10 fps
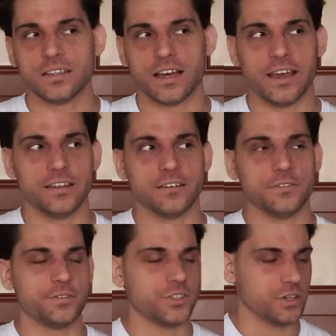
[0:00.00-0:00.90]
kind
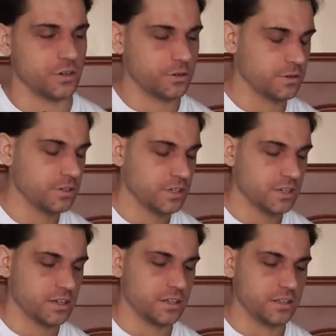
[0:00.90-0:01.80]
of, so
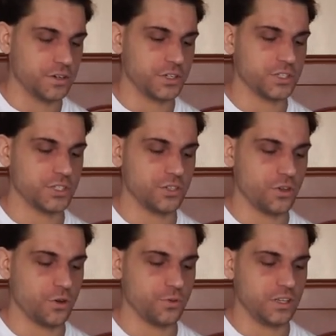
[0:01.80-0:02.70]
there's
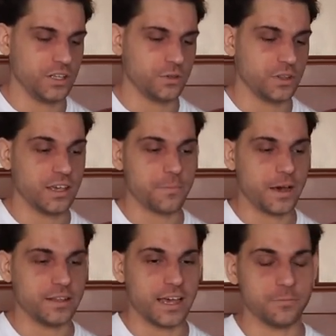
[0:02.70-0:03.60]
no need to think
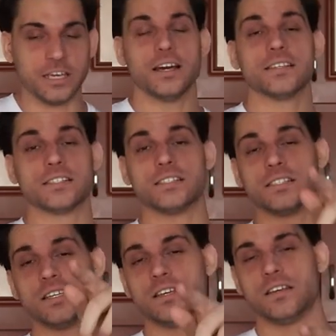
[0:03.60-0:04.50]
about that, because